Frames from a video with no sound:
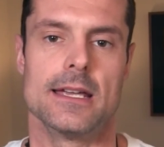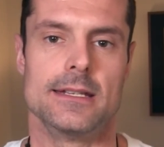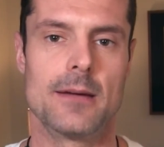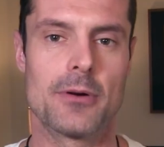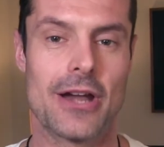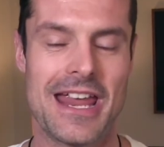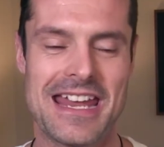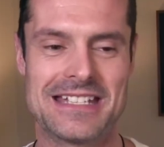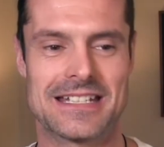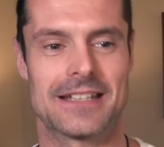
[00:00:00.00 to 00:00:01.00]
Number
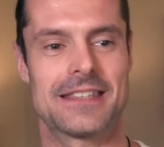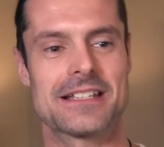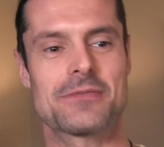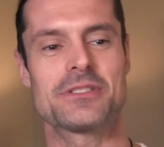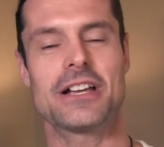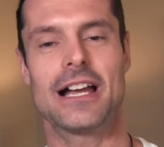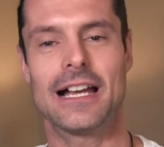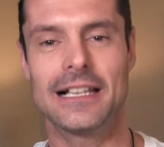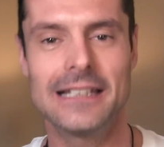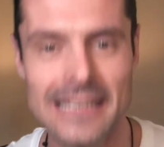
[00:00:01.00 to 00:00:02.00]
8, this was a
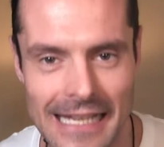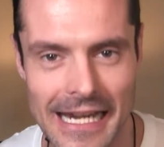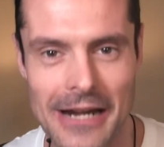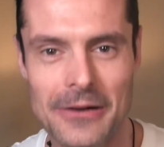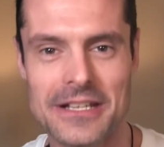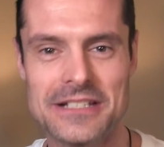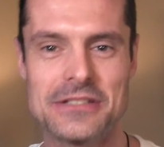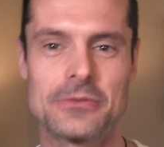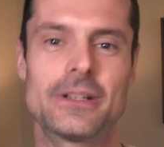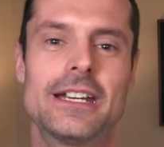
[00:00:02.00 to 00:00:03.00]

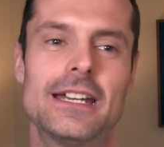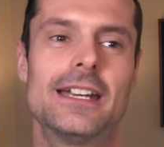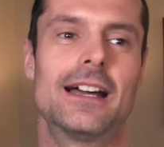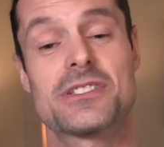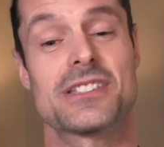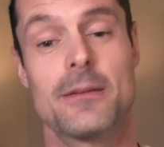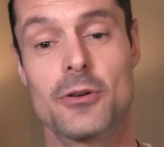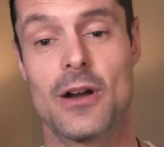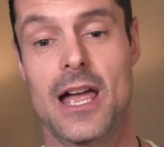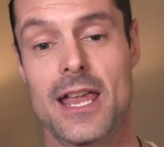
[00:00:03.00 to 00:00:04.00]
hilarious read. It was
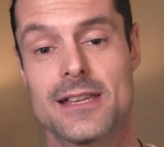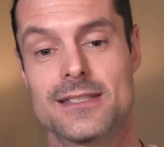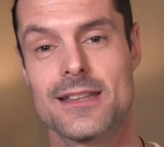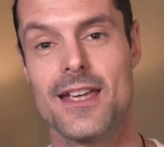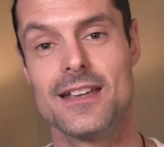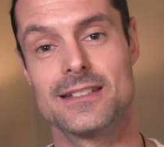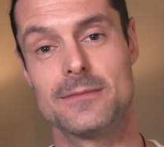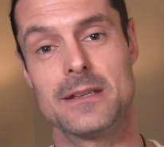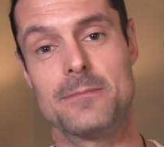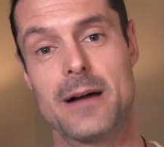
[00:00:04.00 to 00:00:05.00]
summarized to
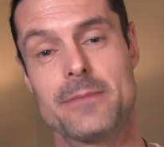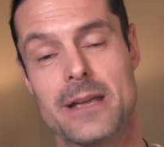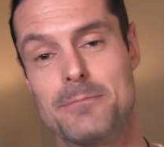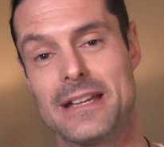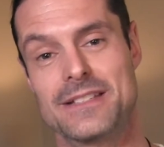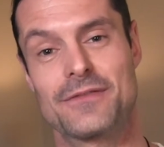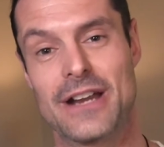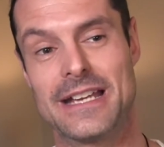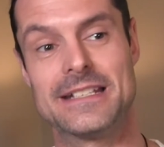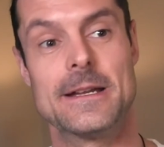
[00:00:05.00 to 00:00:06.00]
me by my best
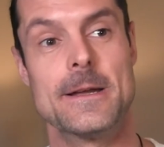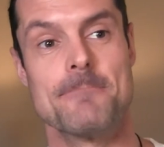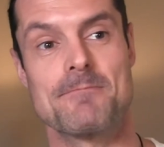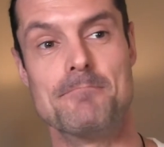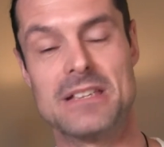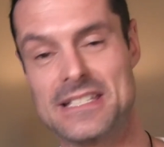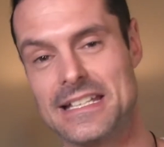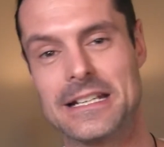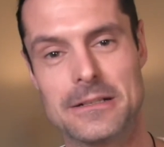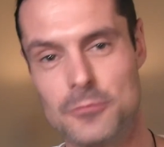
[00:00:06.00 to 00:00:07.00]
friend,
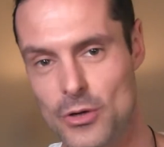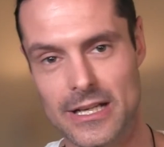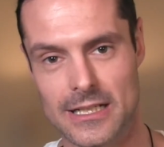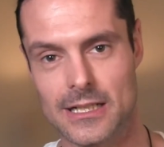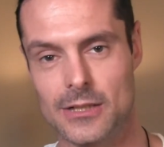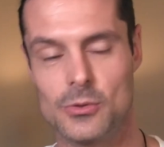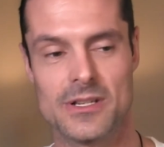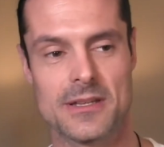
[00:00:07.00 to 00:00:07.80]
Mzinga Mwinga, who